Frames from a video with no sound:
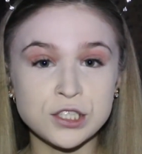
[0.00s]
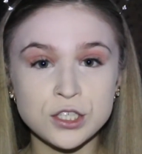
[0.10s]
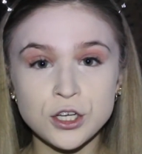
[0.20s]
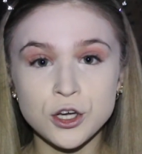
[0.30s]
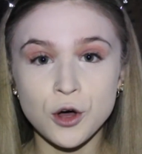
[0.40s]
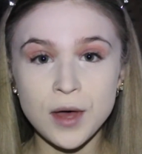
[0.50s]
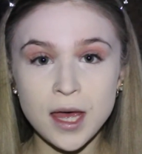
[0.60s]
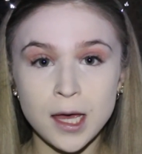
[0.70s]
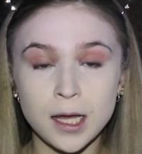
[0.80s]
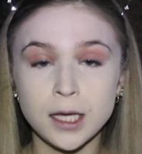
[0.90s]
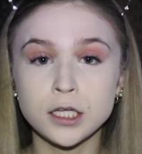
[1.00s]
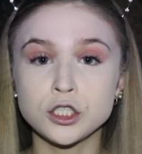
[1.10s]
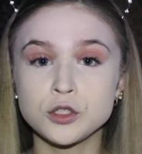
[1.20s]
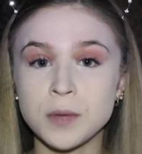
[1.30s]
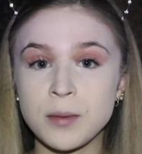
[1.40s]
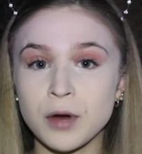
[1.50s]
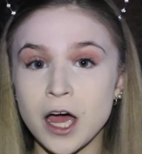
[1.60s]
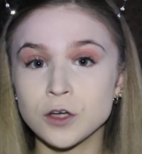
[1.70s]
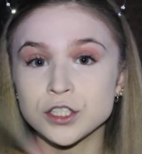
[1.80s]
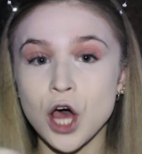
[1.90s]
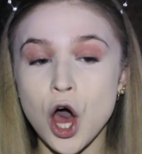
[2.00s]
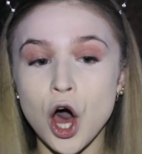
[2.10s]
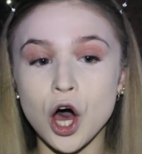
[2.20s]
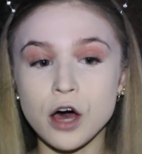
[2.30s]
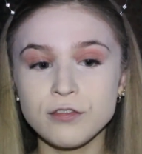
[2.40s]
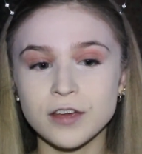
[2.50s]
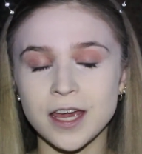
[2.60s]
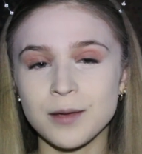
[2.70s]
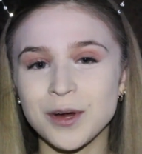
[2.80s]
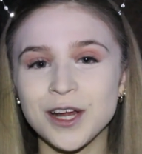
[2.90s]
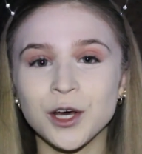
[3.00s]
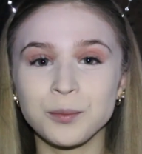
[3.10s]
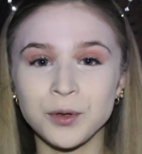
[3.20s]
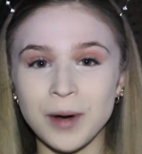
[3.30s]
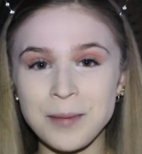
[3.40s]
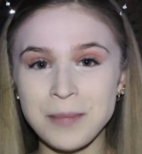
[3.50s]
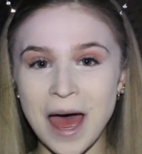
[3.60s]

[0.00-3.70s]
just going to go ahead and do my brows off camera, and I'll be right